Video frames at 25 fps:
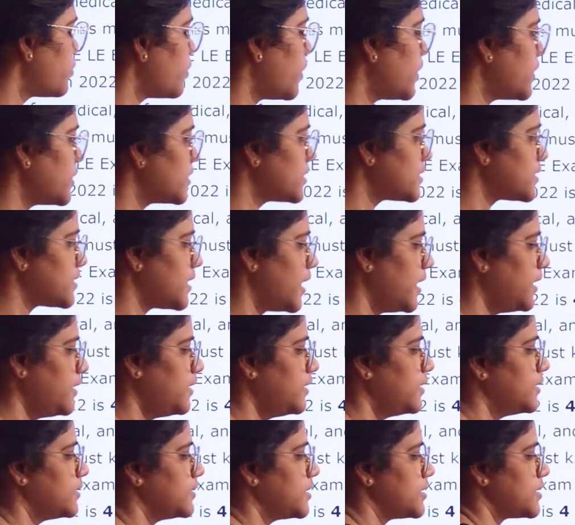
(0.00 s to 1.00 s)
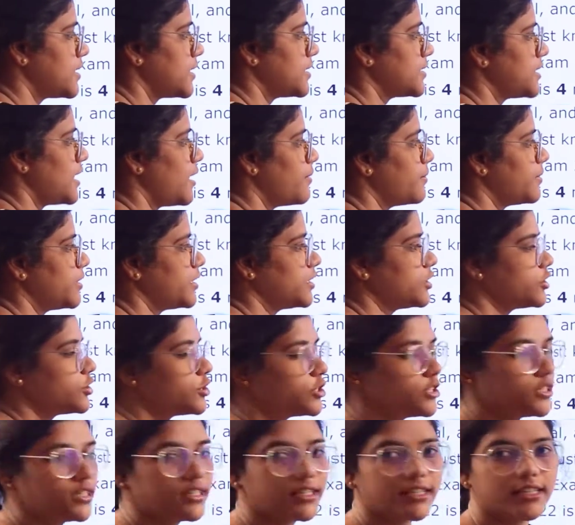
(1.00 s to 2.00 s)
to understand this
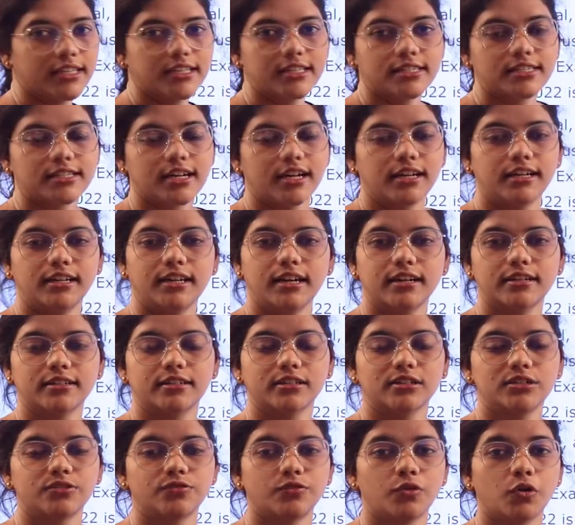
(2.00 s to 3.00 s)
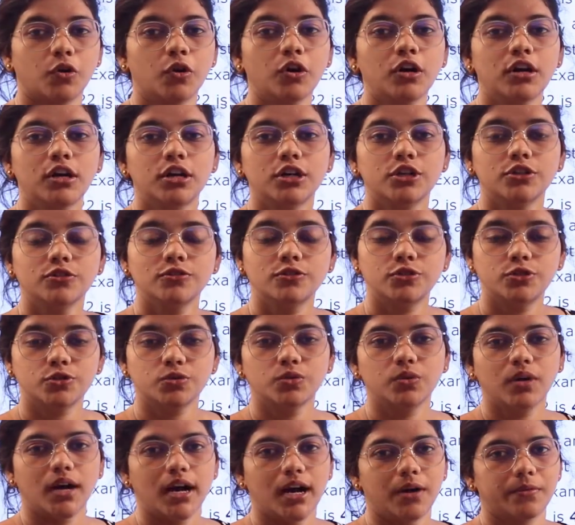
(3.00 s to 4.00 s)
examination is conducted for
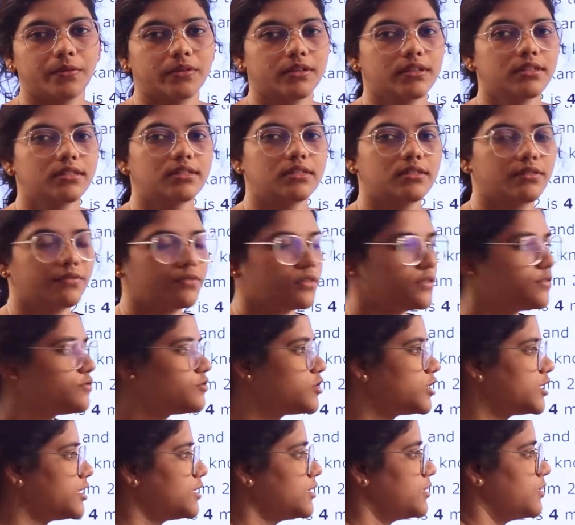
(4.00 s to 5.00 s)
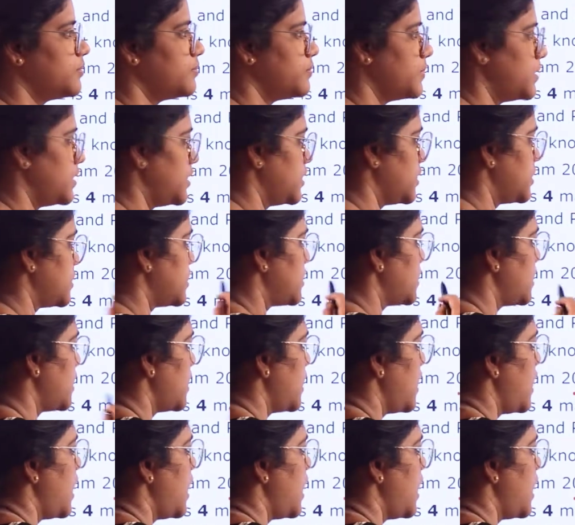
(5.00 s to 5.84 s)
2 hours 15 minutes.